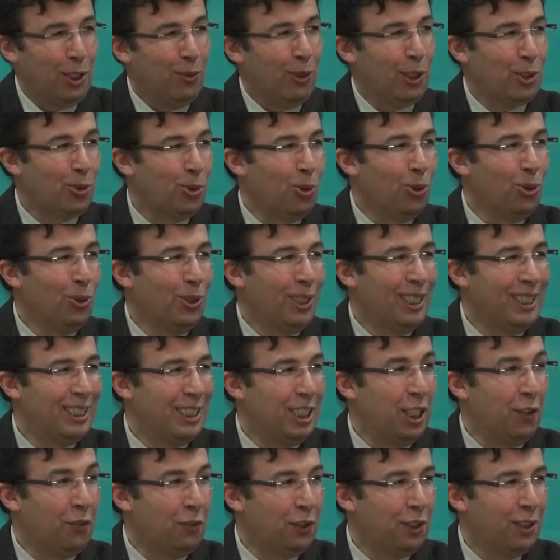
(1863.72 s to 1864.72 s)
he was holding his
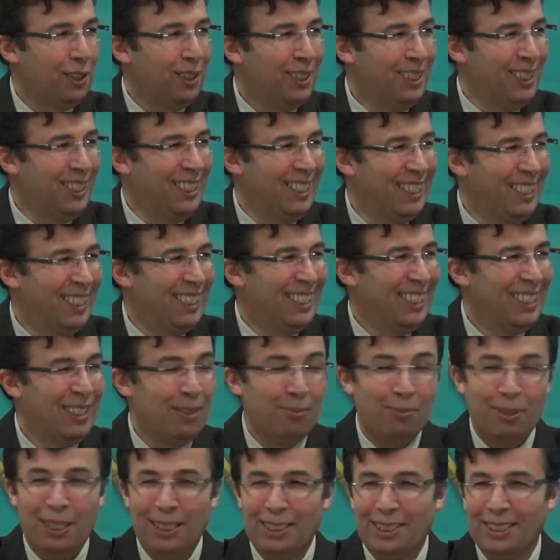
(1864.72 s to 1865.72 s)
gift
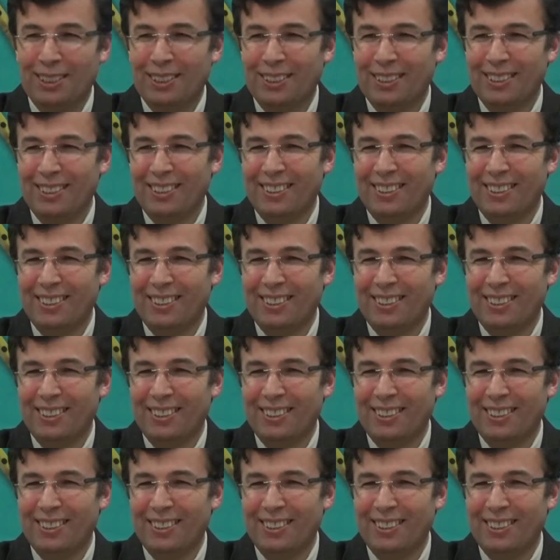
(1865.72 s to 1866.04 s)
present.